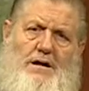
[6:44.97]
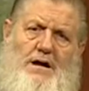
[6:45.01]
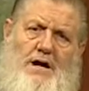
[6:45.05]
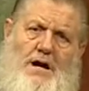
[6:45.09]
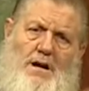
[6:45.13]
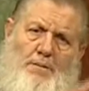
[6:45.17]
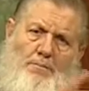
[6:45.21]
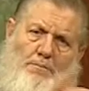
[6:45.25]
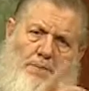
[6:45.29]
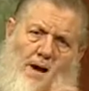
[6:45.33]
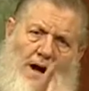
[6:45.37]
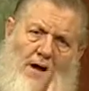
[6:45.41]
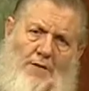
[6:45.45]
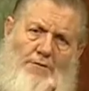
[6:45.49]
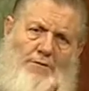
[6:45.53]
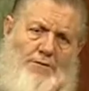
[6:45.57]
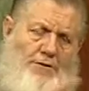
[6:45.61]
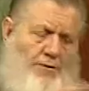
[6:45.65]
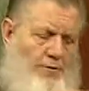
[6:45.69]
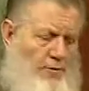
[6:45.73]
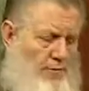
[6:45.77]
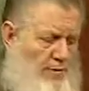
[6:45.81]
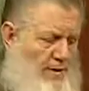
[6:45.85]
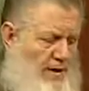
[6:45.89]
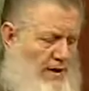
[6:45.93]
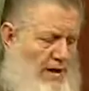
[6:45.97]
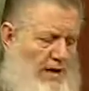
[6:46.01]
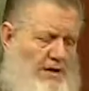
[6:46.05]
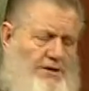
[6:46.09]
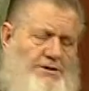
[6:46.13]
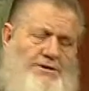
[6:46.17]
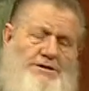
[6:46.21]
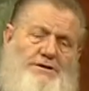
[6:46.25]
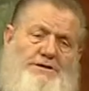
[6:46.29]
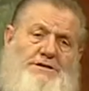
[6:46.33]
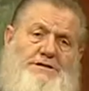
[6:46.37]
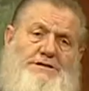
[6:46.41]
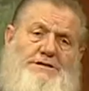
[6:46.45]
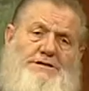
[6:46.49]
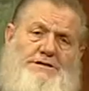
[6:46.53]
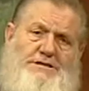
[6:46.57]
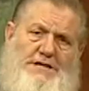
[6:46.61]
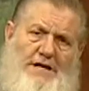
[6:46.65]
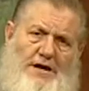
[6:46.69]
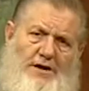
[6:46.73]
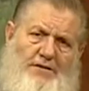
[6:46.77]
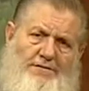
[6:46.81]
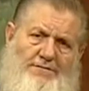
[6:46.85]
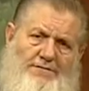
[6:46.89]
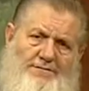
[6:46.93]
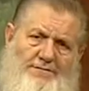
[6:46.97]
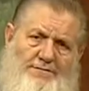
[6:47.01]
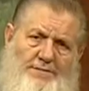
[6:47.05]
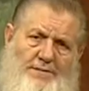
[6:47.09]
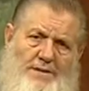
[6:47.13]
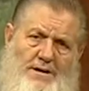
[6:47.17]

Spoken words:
about the creation itself.